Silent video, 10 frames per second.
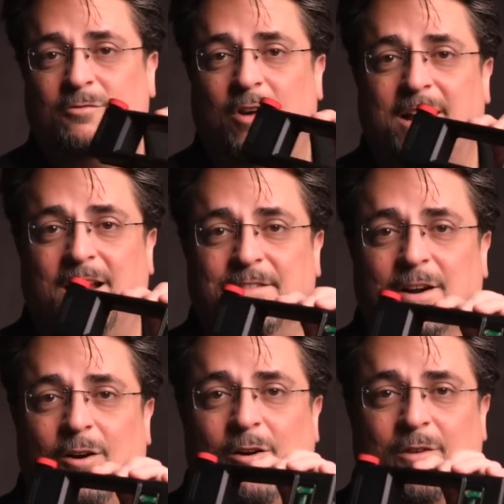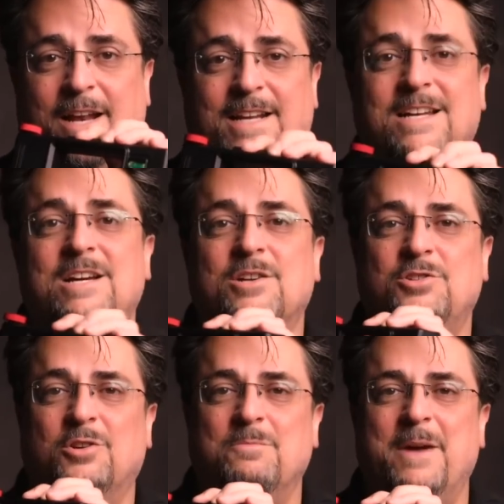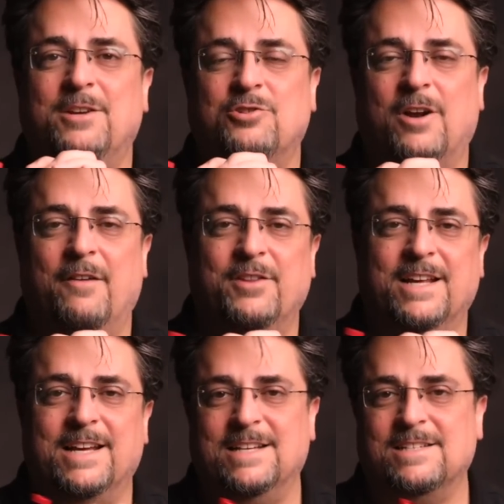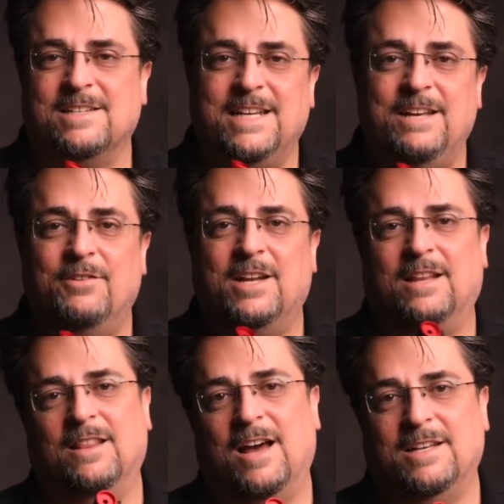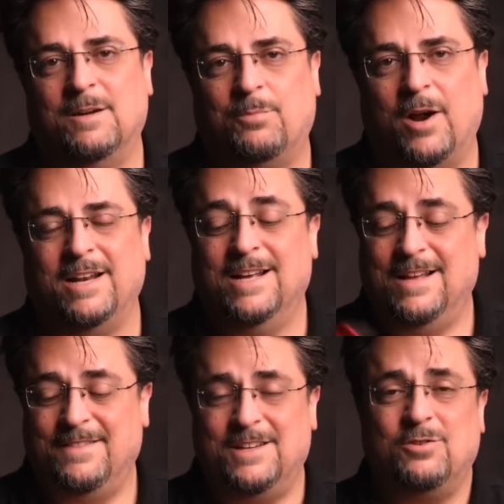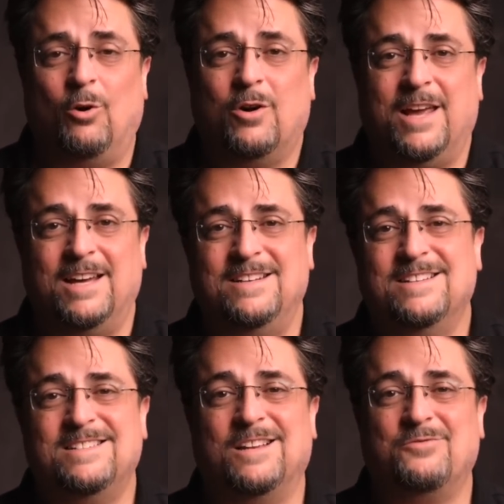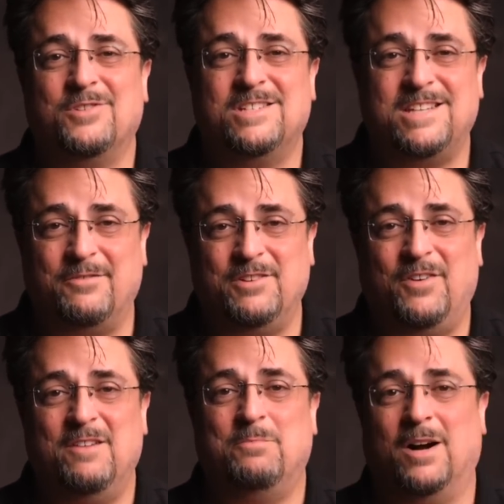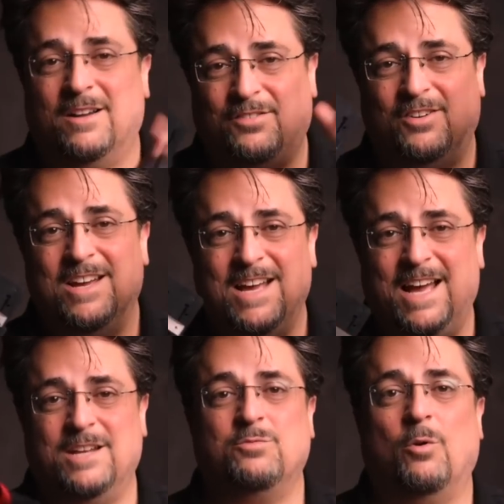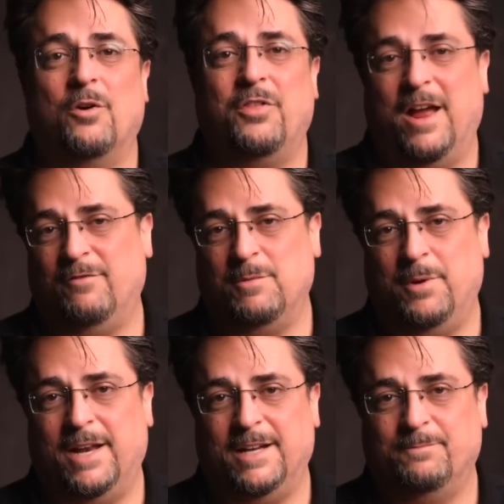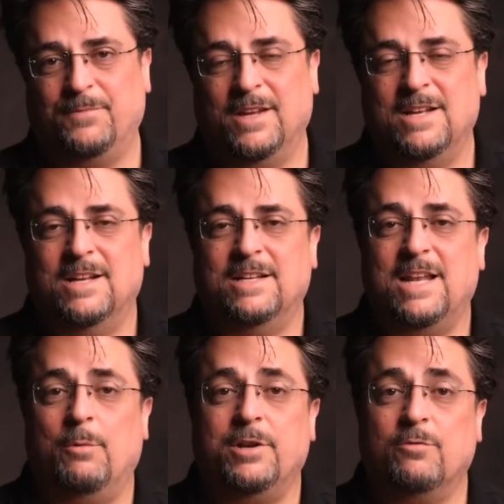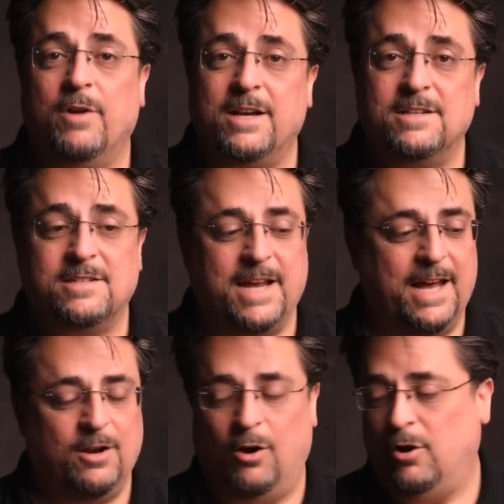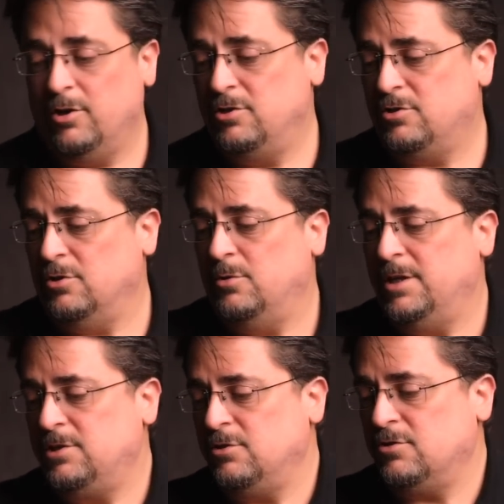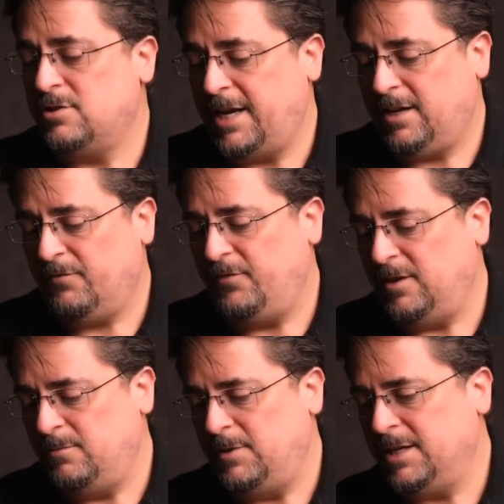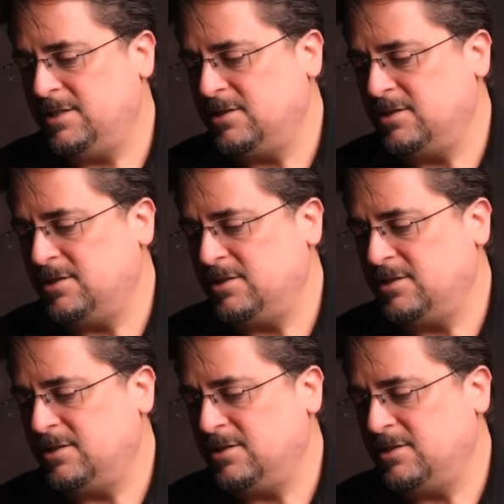right on there already, so you can make sure everything is even and lined up right. This whole kit sells for seventy-five bucks and is worth every penny. Now, when you're ready to scan, all you do is you just take your film like